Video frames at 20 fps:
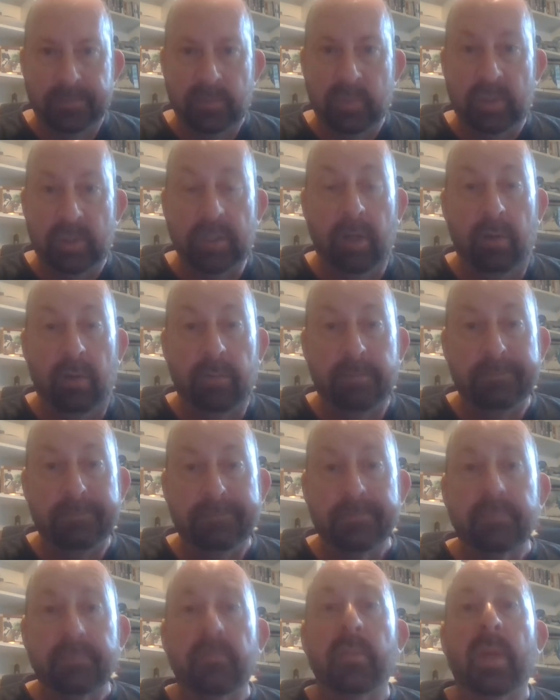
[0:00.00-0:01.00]
So
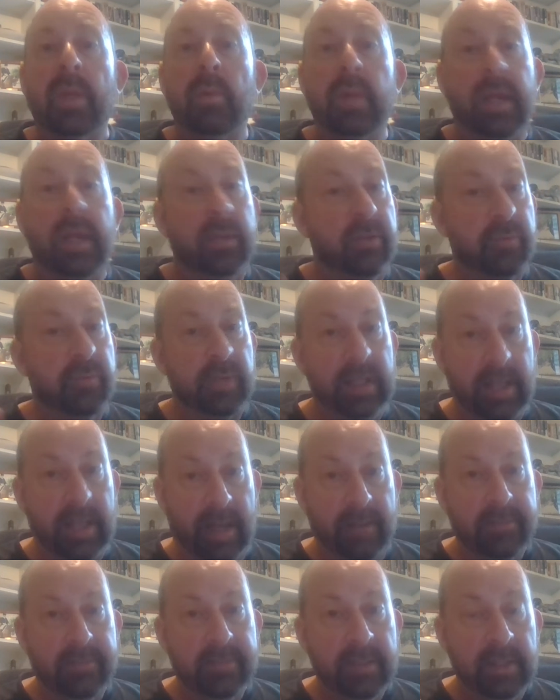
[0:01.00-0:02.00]
we had 3
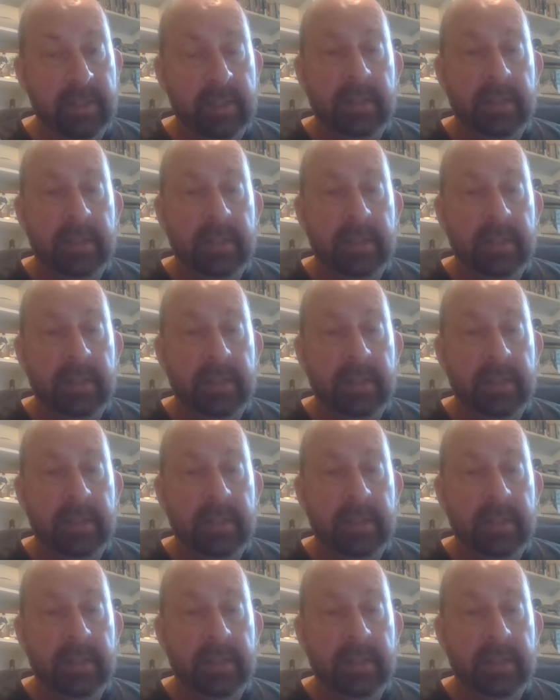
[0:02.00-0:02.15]
left.